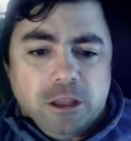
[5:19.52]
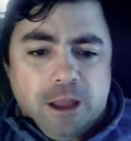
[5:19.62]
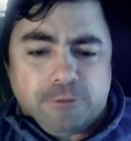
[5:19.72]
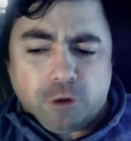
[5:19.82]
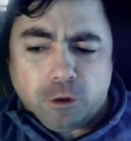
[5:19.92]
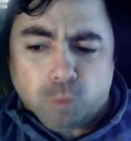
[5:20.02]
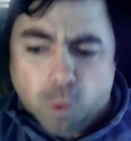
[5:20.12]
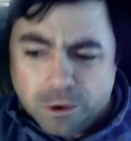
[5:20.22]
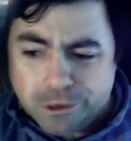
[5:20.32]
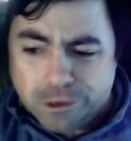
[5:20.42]
Ever
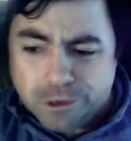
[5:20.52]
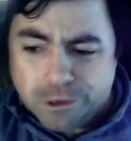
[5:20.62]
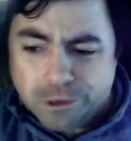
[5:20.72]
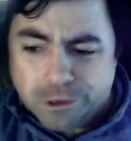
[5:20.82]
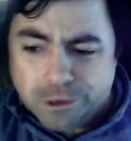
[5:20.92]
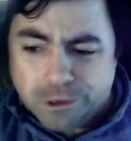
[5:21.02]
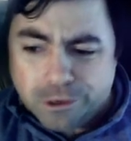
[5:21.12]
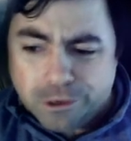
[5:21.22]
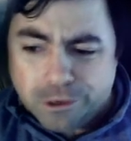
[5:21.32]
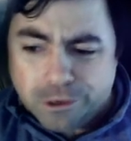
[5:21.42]
want to read the
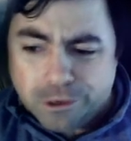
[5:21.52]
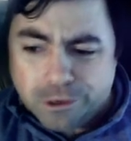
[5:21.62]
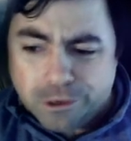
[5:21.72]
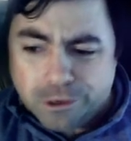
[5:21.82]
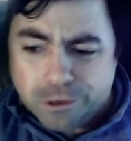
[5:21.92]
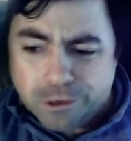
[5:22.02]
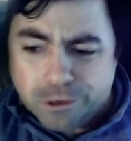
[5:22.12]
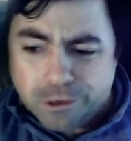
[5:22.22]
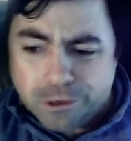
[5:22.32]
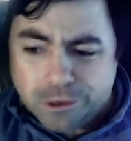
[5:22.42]
full stories
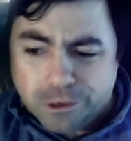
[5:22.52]
of